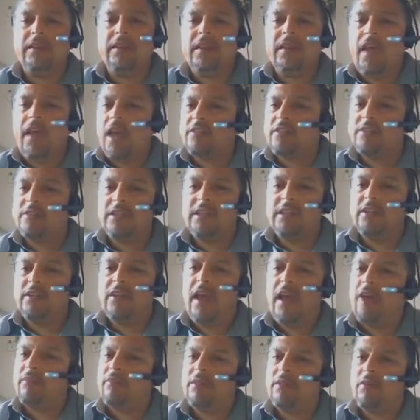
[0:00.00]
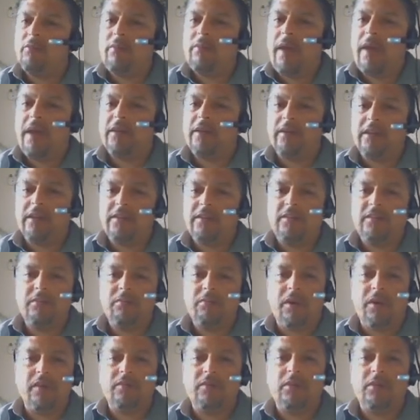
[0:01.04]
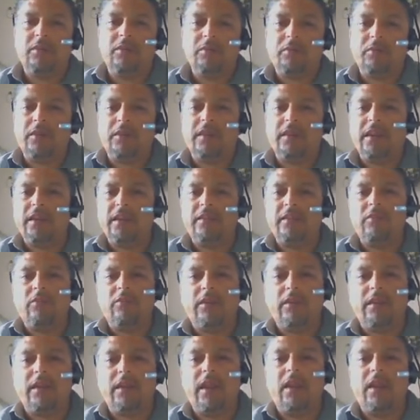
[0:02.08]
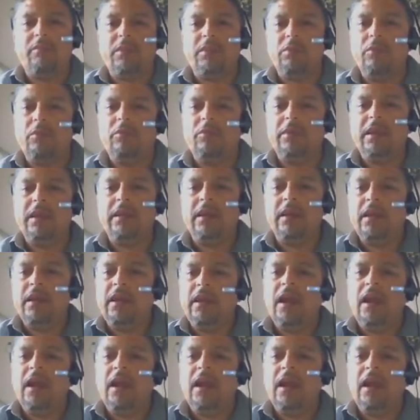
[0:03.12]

They actually have no pattern. It's impossible to predict where they're going to be moving